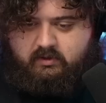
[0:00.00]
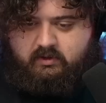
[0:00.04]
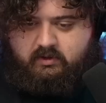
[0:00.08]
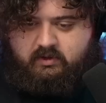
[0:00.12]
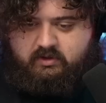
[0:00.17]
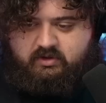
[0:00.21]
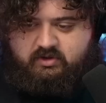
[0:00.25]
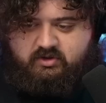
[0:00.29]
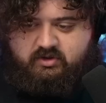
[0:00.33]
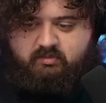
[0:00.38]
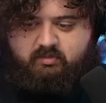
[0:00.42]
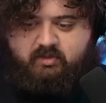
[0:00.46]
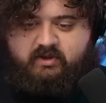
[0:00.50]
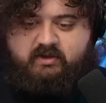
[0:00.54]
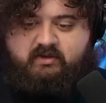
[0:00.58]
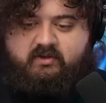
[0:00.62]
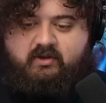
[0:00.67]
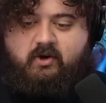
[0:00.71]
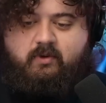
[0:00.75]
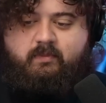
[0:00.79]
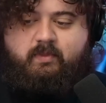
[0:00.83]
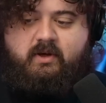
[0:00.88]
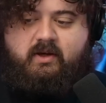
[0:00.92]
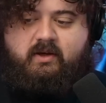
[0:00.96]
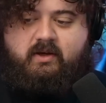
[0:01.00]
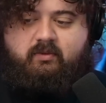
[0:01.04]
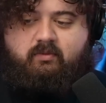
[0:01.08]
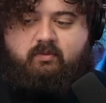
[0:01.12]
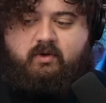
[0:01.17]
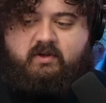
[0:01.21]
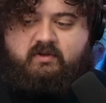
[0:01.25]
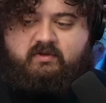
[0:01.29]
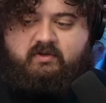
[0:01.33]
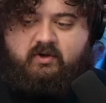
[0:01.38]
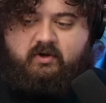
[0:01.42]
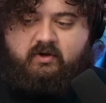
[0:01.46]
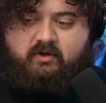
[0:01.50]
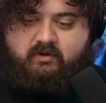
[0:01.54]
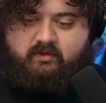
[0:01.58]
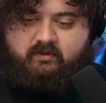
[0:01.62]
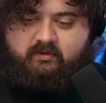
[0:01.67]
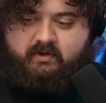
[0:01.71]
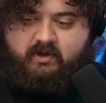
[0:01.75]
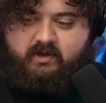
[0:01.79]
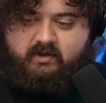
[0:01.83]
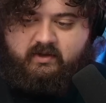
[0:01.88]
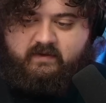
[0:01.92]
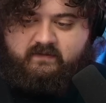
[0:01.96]
He's just a big dopey retard who
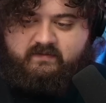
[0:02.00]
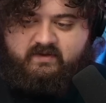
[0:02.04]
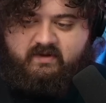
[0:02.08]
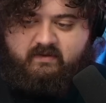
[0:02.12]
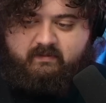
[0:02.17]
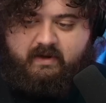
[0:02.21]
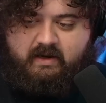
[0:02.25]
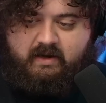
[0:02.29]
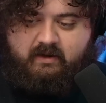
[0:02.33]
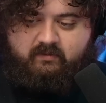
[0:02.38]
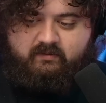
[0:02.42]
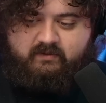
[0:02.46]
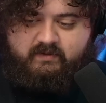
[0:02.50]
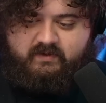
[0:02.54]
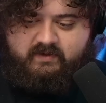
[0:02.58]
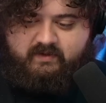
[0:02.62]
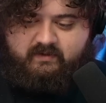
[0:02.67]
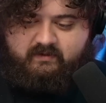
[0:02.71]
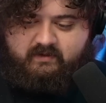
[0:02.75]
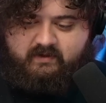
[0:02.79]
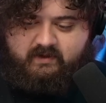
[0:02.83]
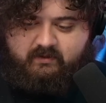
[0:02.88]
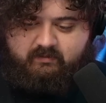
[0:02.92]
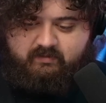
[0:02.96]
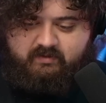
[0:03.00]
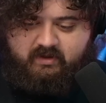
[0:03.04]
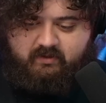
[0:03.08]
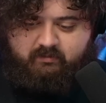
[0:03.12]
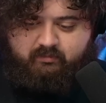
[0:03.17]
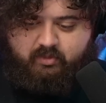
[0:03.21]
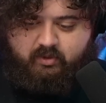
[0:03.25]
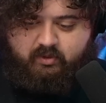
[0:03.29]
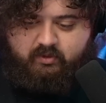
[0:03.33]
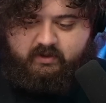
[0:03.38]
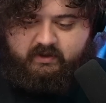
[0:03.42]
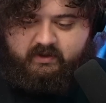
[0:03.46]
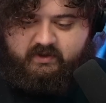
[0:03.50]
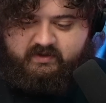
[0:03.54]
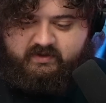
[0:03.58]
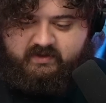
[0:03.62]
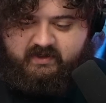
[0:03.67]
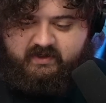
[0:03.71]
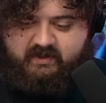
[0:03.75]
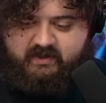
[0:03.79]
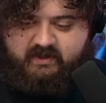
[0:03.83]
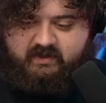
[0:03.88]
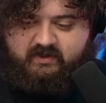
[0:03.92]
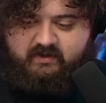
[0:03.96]
like lives in the mountains, and he was like bullied as a
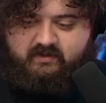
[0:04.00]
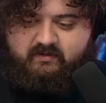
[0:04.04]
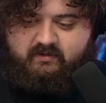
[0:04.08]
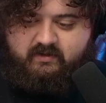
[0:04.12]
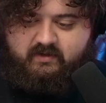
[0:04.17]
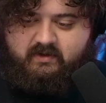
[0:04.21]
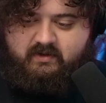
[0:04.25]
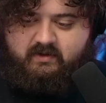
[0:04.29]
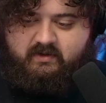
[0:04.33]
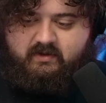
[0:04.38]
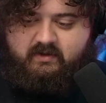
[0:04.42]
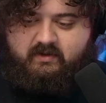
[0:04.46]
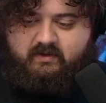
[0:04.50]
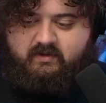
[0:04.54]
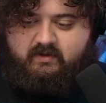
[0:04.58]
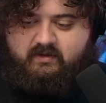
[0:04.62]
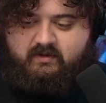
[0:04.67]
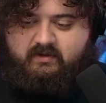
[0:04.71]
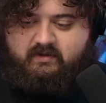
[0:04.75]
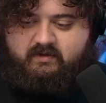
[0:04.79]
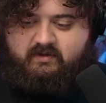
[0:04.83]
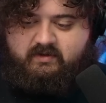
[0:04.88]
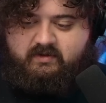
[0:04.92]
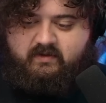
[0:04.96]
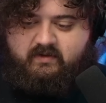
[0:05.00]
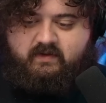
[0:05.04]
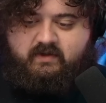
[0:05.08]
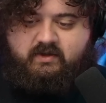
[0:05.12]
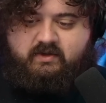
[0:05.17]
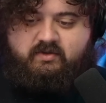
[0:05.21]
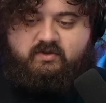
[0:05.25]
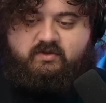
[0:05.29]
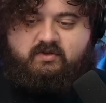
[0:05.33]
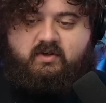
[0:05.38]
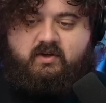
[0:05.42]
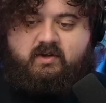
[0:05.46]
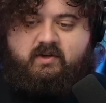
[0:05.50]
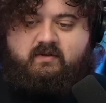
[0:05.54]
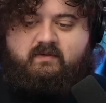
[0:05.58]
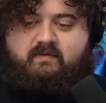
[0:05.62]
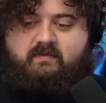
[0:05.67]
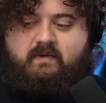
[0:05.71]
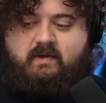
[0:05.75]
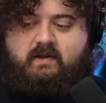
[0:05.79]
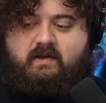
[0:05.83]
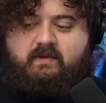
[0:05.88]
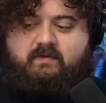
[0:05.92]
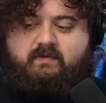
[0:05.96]
kid. So then he's just like,
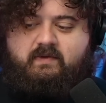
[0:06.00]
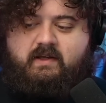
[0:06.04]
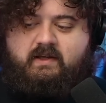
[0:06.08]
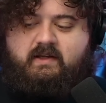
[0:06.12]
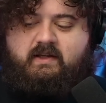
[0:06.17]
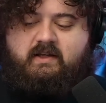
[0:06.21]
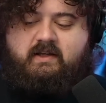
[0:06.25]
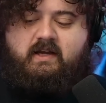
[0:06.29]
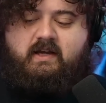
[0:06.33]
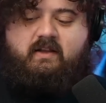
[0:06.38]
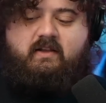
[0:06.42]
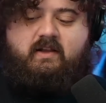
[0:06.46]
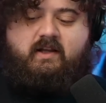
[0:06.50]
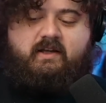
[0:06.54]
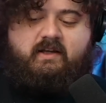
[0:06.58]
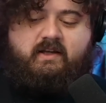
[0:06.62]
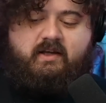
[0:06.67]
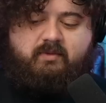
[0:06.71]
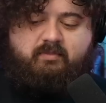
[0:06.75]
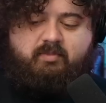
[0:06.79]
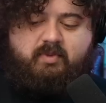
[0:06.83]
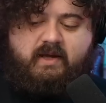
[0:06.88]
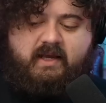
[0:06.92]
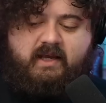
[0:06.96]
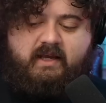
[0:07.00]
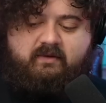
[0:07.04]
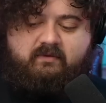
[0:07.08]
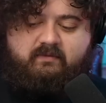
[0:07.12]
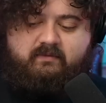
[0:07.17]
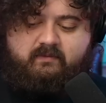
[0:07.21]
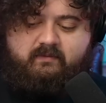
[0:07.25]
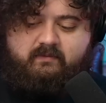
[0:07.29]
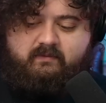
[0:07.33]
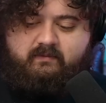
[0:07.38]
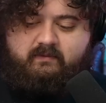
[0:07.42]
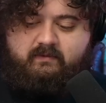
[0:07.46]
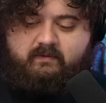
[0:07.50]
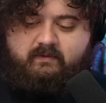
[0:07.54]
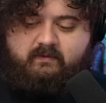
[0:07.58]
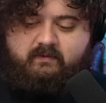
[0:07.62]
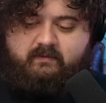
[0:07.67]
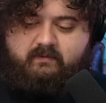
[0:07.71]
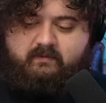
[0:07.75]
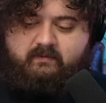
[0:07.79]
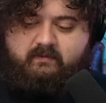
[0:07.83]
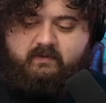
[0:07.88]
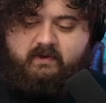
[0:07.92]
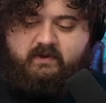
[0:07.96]
I think he got like a pet,
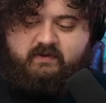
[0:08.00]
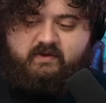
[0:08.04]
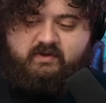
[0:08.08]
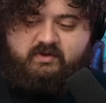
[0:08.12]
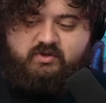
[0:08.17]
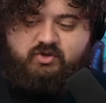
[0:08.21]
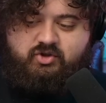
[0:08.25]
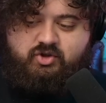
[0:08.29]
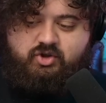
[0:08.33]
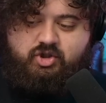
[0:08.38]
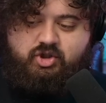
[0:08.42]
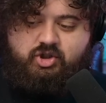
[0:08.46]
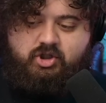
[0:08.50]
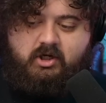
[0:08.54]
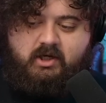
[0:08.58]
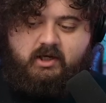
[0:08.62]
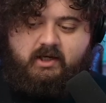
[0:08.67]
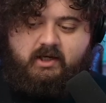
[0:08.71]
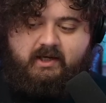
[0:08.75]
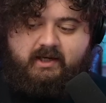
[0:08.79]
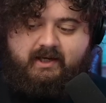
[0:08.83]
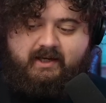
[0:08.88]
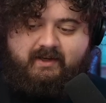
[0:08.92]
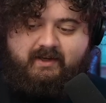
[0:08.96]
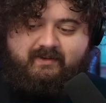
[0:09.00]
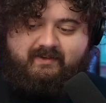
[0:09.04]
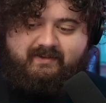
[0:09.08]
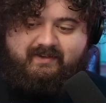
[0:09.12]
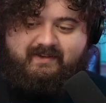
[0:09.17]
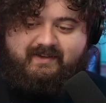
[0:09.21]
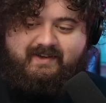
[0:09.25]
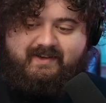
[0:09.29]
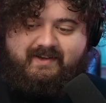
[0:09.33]
like this giant.